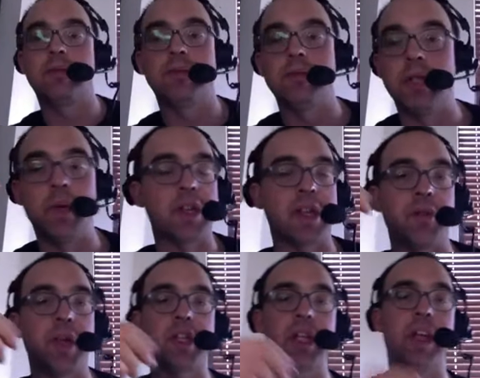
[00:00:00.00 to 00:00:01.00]
Lewis and
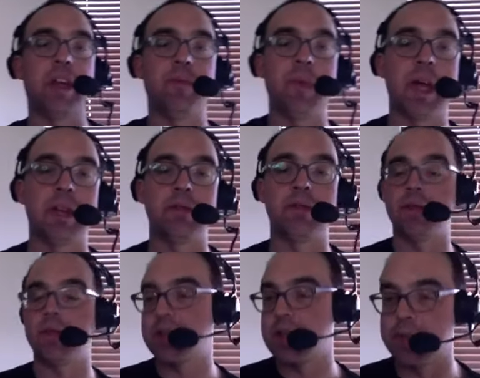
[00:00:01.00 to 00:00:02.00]
Ritchie have been
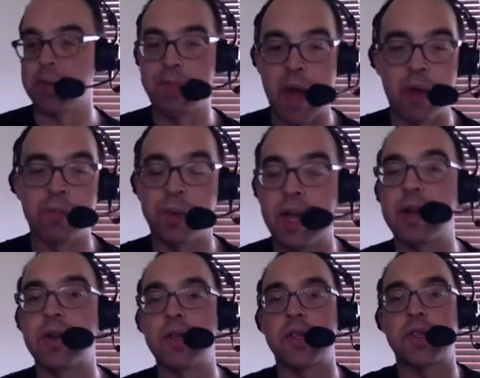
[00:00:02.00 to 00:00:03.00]
some of the better
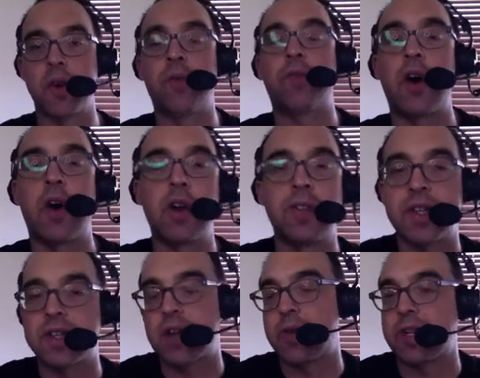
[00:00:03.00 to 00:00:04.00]
players so far in this
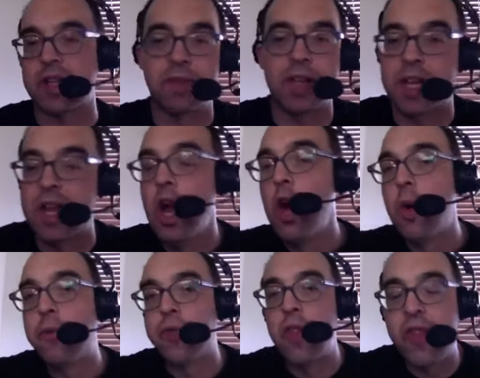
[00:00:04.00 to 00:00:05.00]
series. I mean, like,
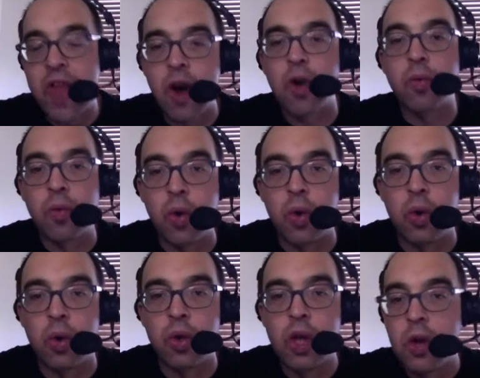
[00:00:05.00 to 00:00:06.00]
for their
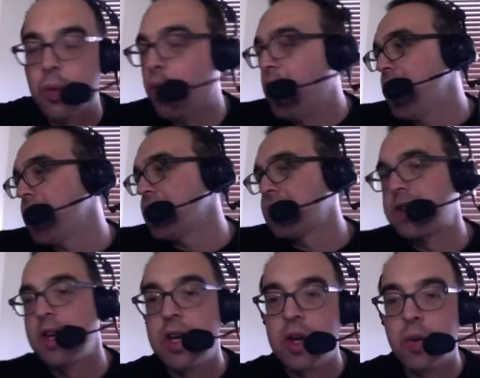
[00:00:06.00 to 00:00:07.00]
role, what has
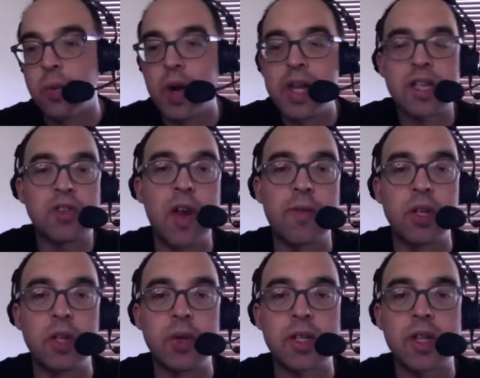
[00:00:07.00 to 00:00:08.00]
Trevor
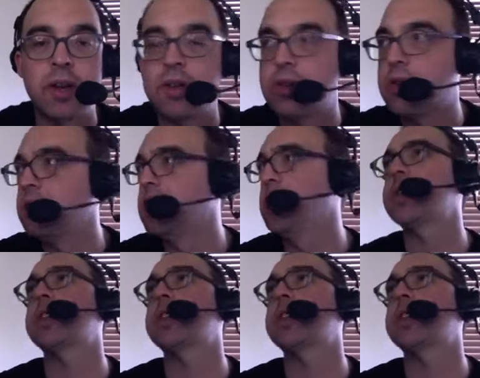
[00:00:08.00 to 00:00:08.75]
Lewis done? Lewis